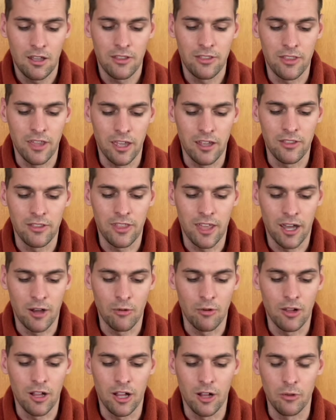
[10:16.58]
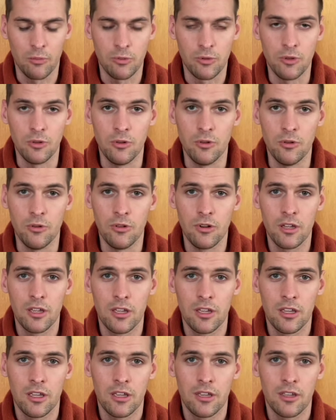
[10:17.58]
then that will help you
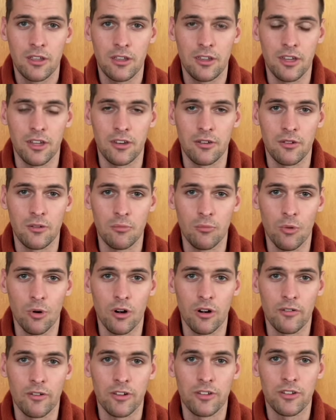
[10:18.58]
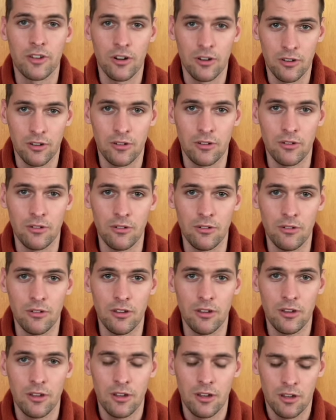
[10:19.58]
get more of a certitude
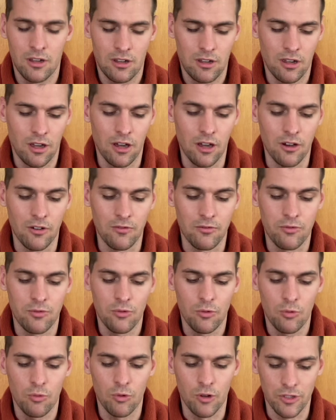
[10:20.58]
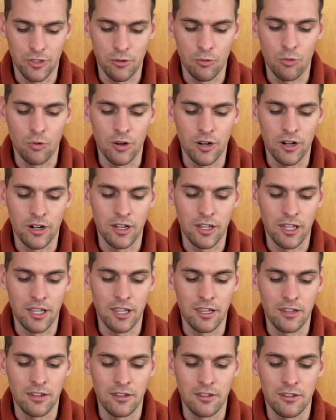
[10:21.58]
of what the word
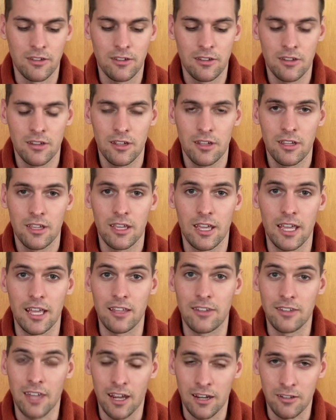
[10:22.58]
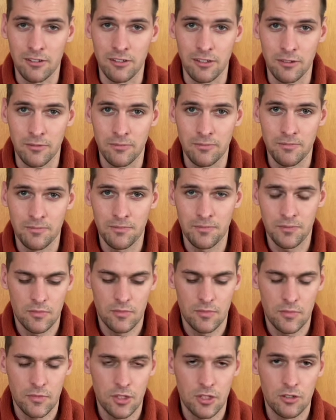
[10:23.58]
is exactly.
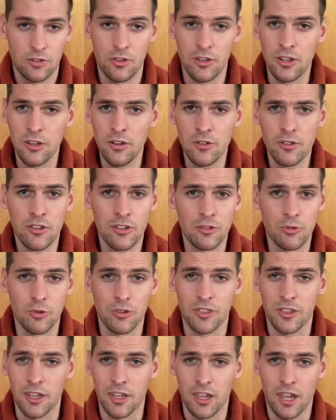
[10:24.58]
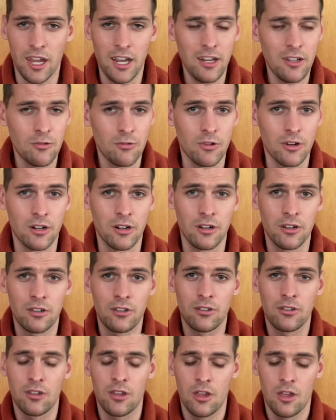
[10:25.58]
So you can do this with any
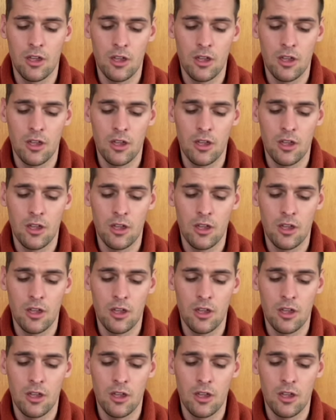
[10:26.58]
words,